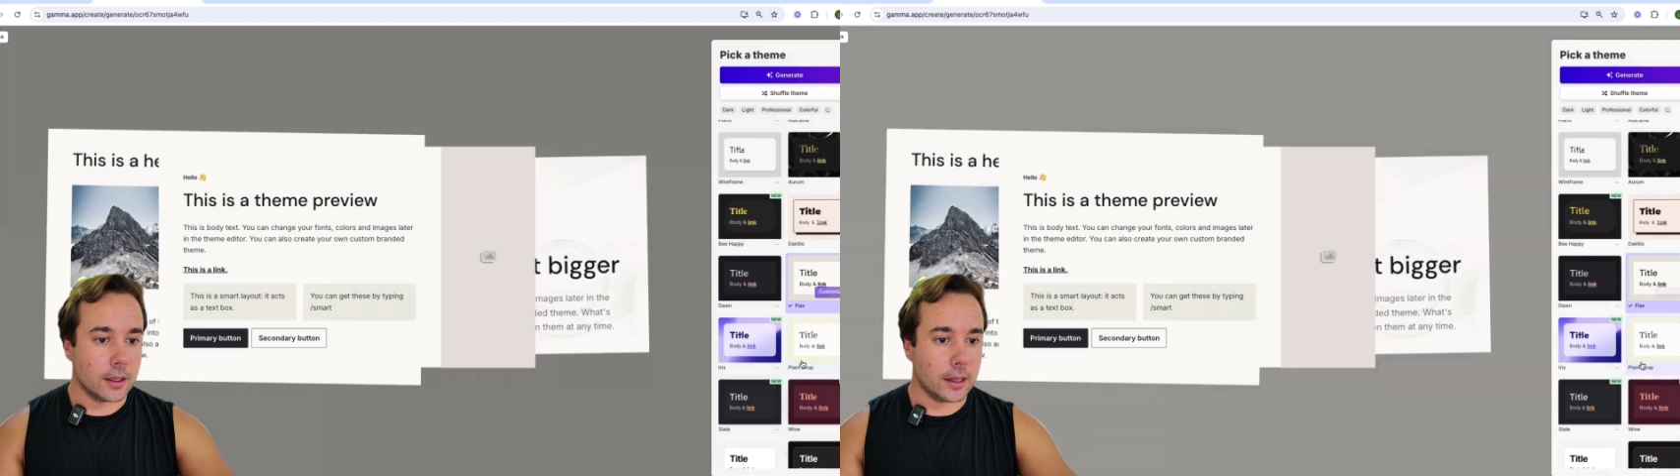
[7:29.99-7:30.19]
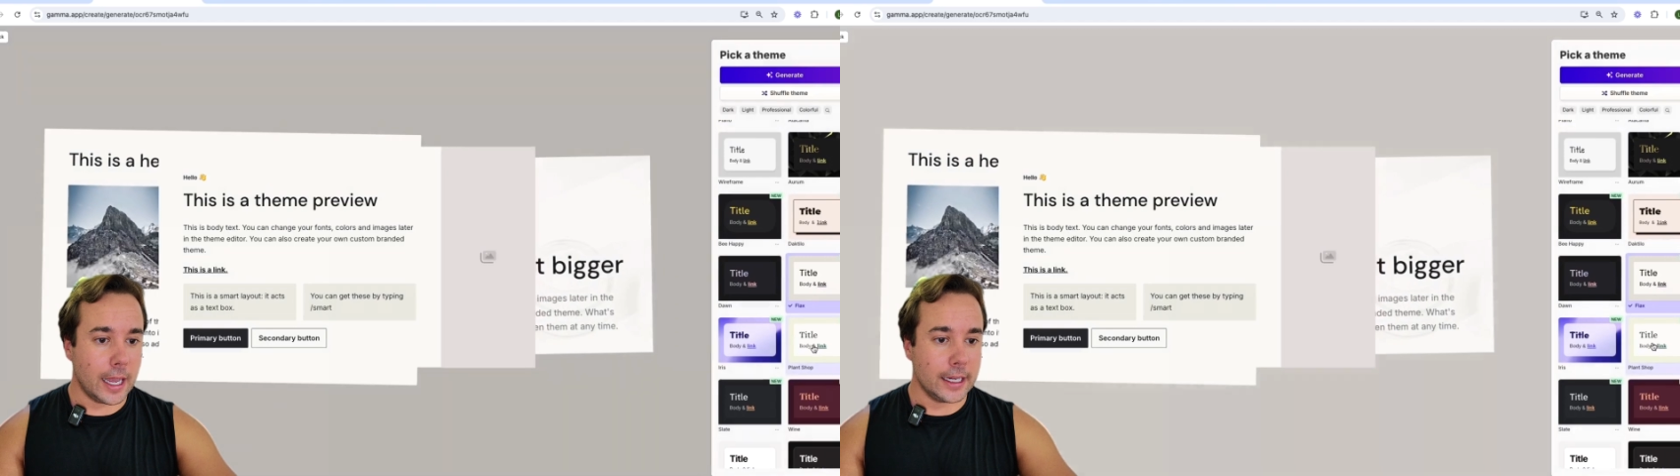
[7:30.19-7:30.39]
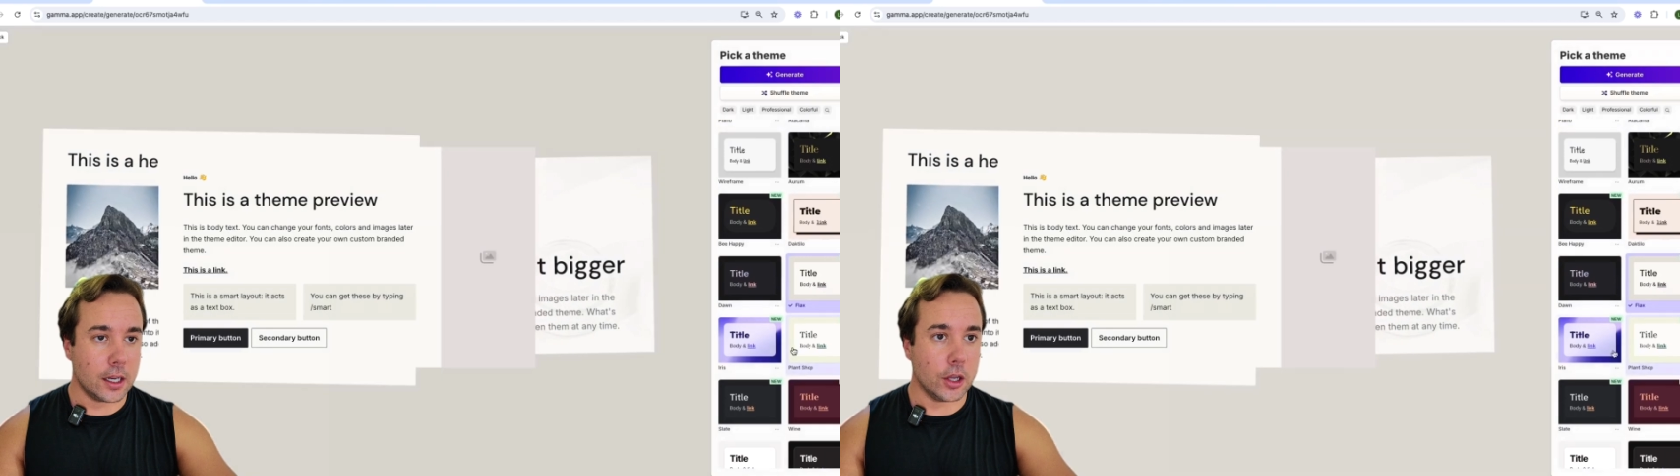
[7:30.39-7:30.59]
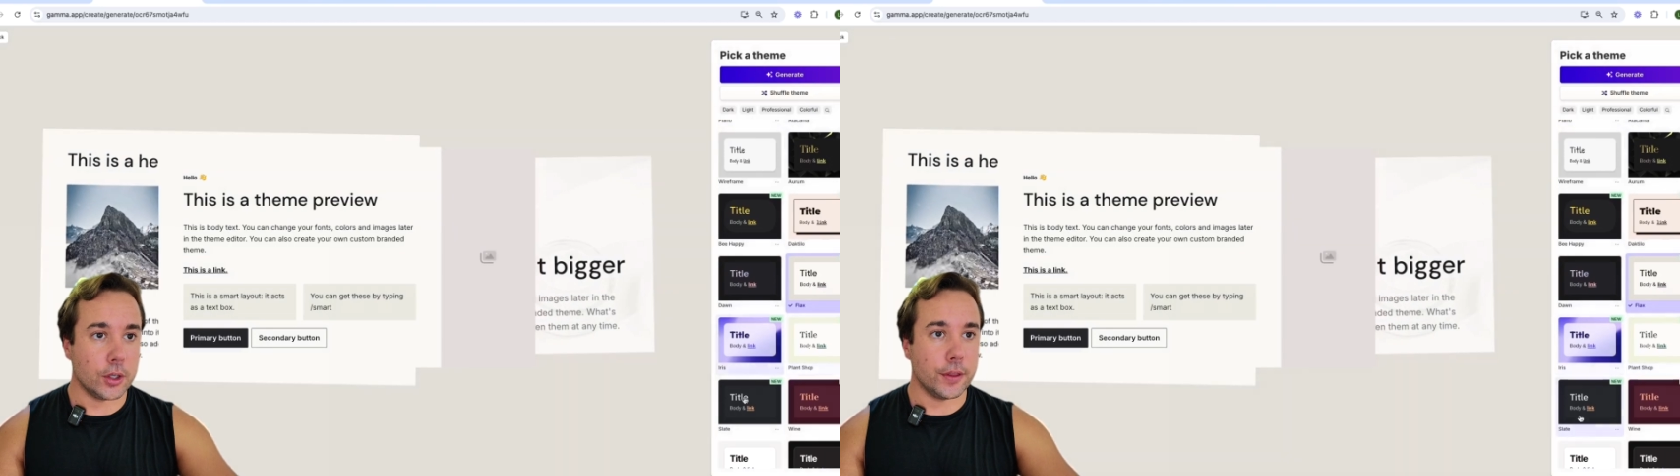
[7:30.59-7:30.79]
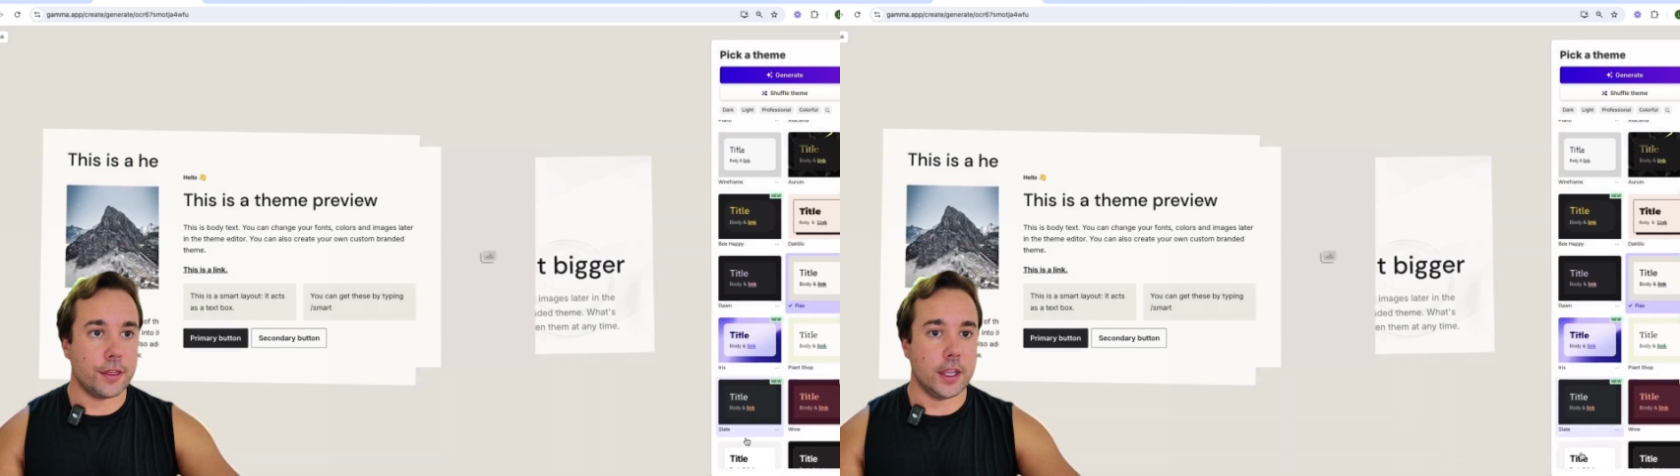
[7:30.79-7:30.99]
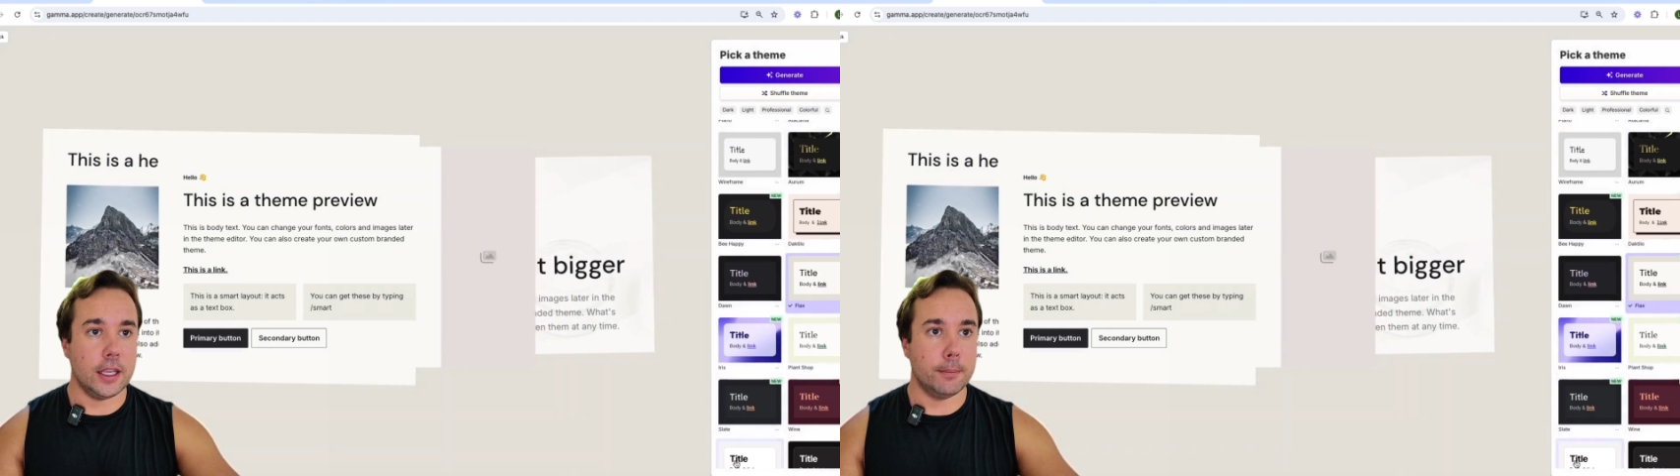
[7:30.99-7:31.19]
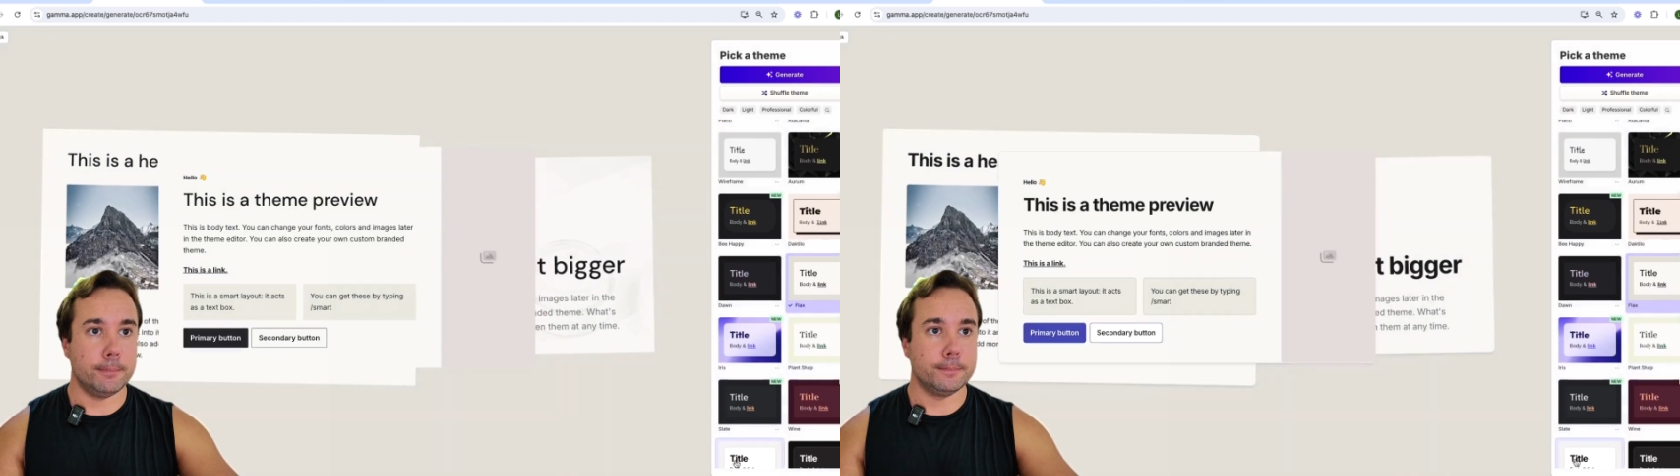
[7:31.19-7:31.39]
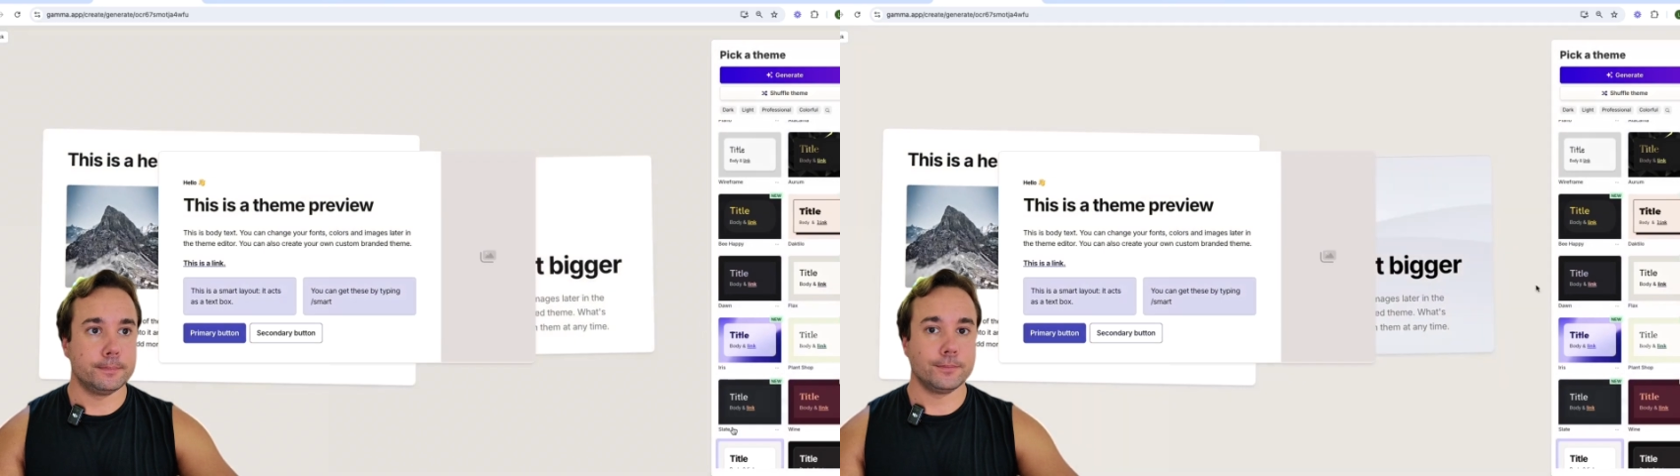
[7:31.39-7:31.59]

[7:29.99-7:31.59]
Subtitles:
light colored theme.